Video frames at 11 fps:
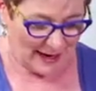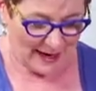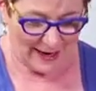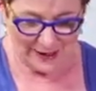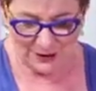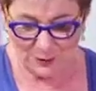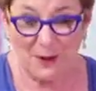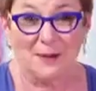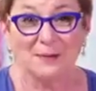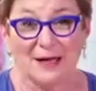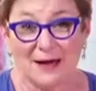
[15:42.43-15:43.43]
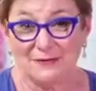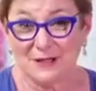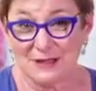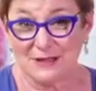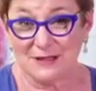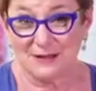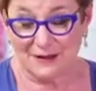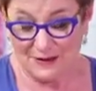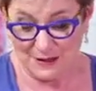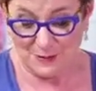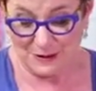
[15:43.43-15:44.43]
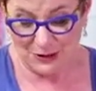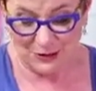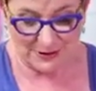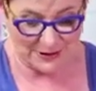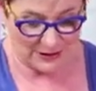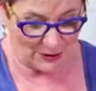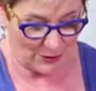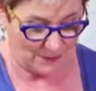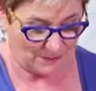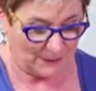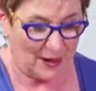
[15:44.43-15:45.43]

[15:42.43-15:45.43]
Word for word: and you probably have this, these materials at home.